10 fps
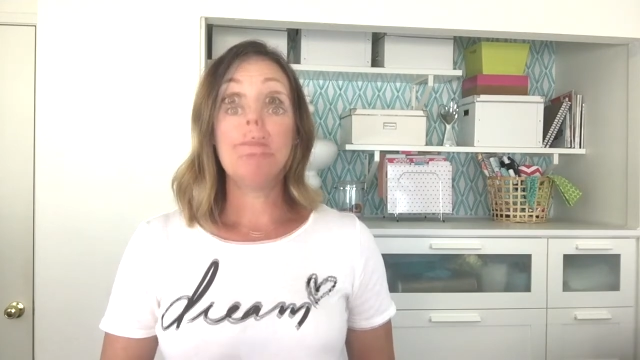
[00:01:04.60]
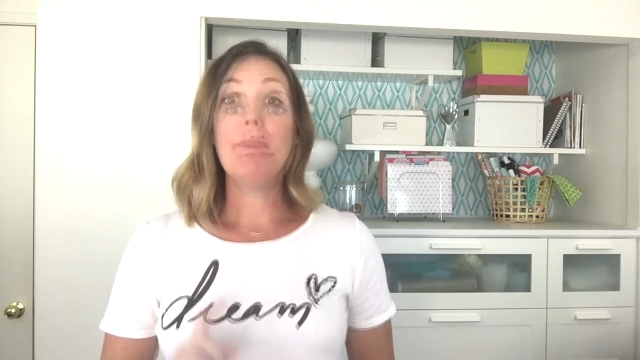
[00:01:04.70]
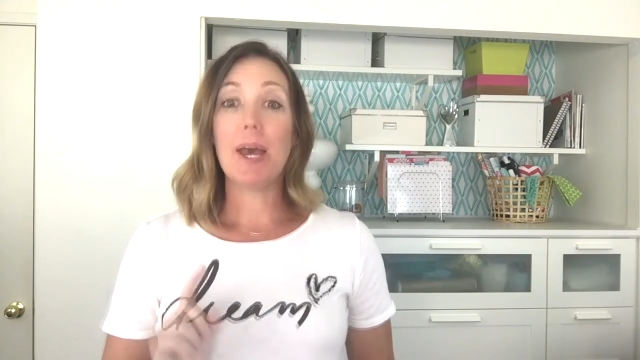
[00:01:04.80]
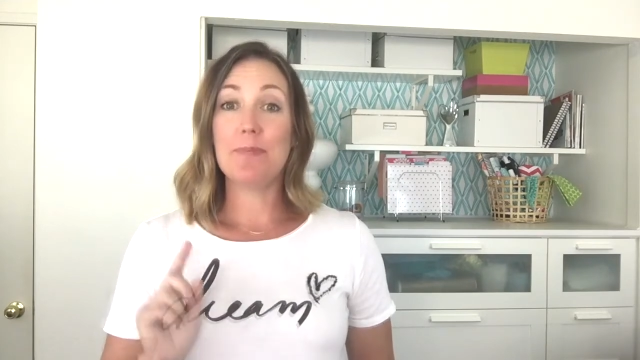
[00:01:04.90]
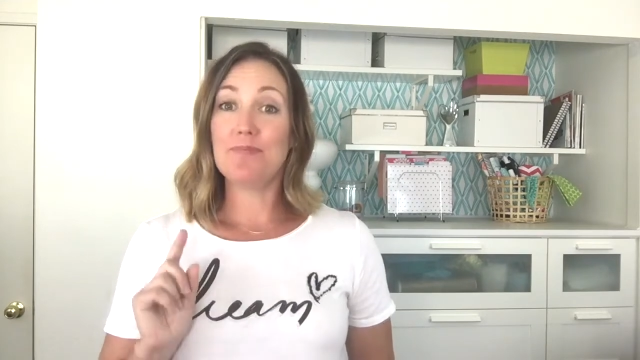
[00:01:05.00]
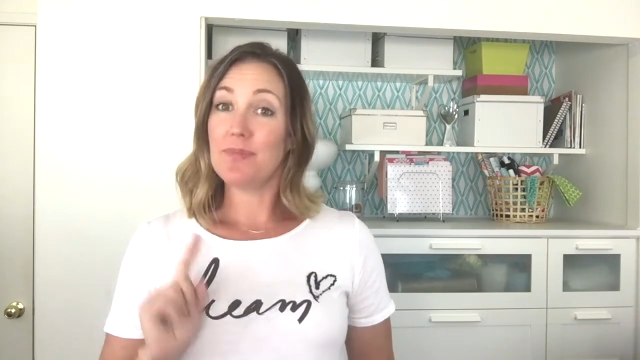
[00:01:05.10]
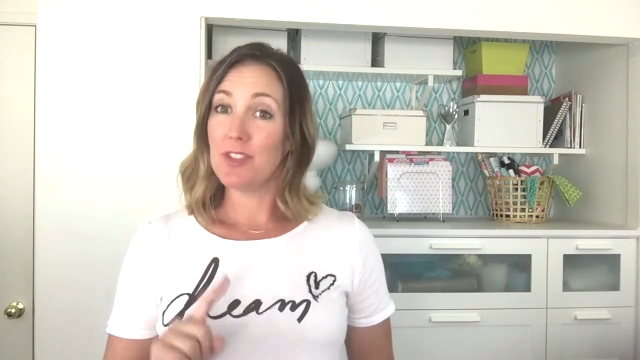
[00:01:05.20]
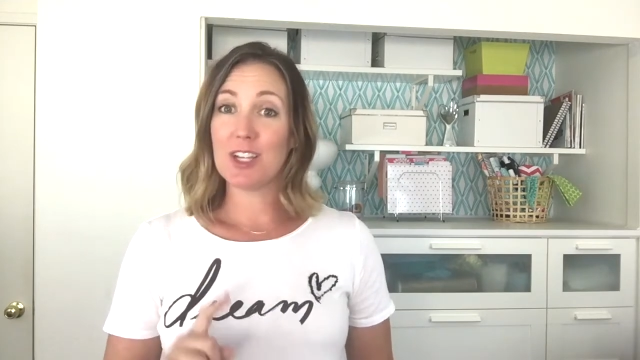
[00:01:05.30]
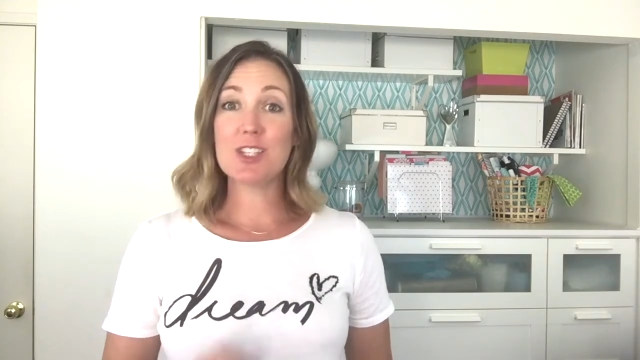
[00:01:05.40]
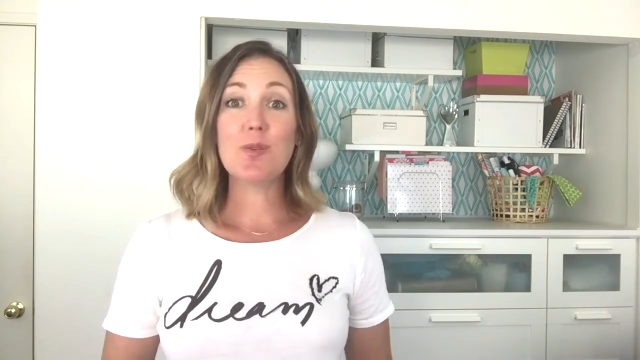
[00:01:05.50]
But
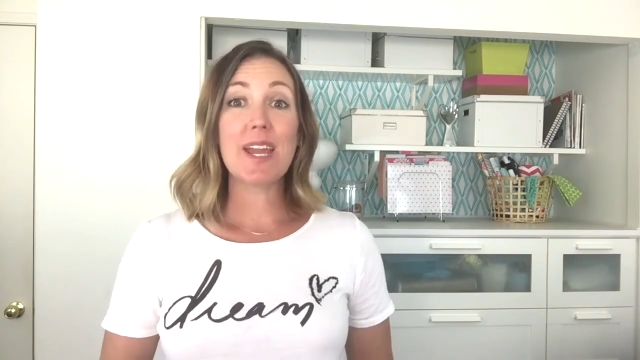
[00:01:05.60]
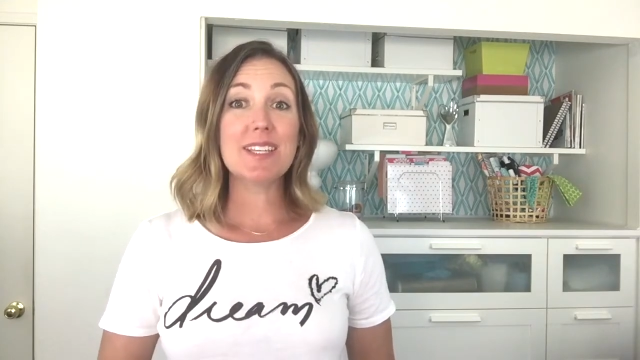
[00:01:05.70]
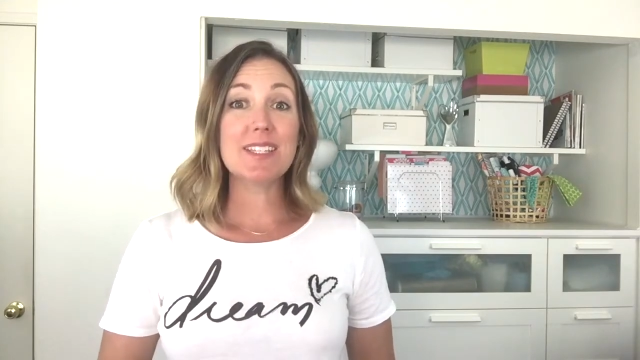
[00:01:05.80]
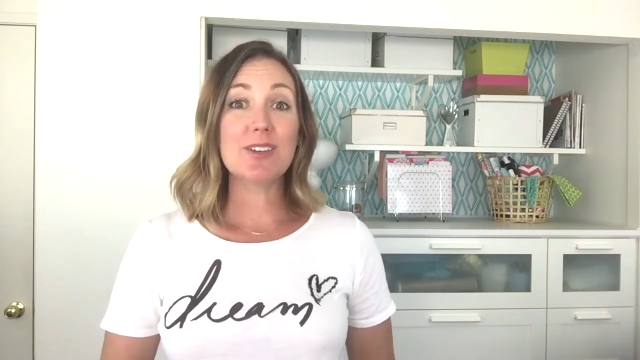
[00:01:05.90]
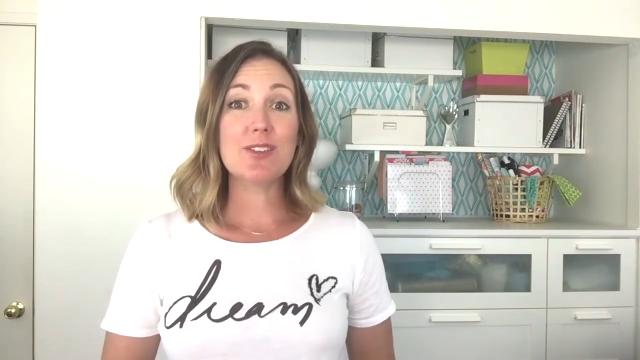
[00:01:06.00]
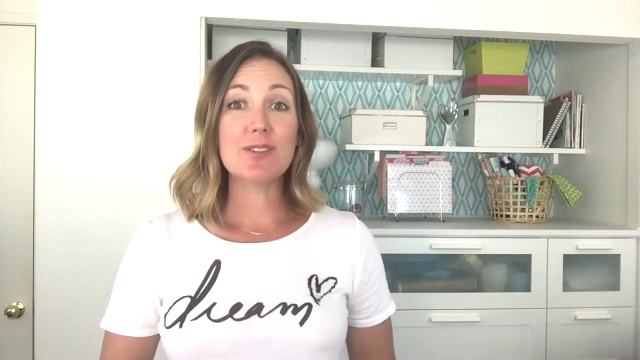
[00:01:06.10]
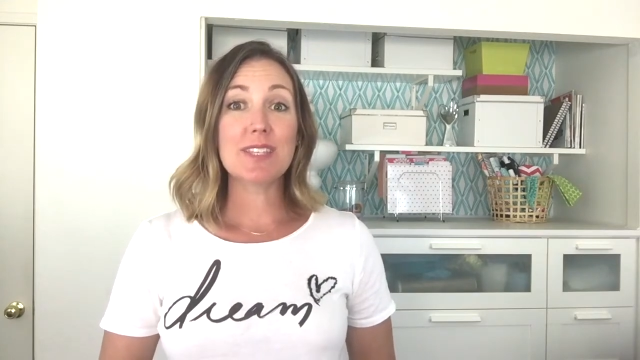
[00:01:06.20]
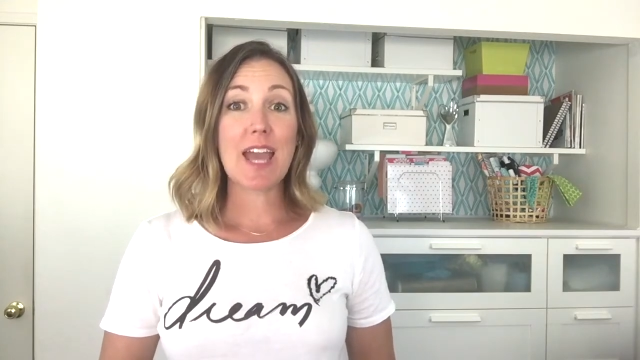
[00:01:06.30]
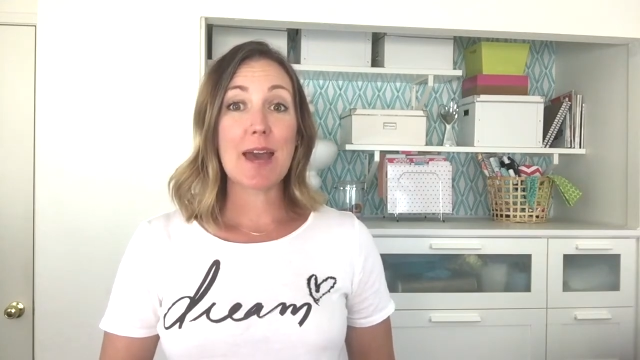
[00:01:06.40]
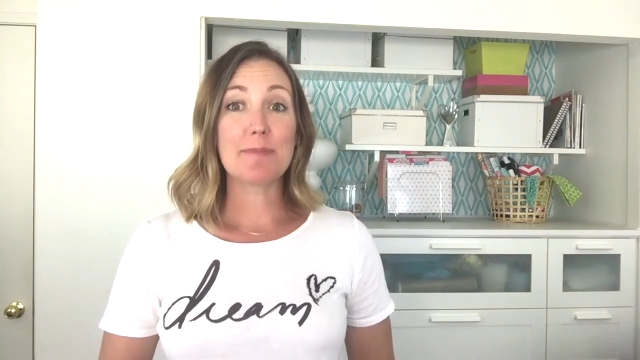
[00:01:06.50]
there's a way to seal those
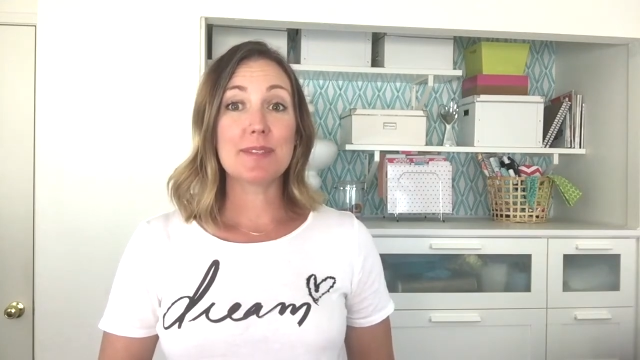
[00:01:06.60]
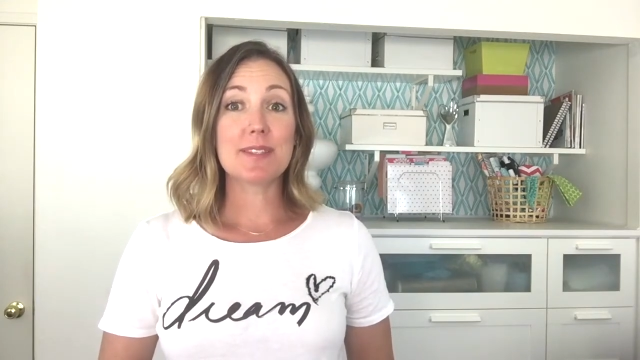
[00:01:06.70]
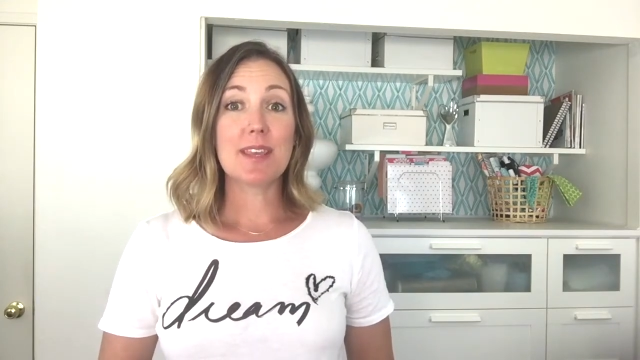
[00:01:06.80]
gaps.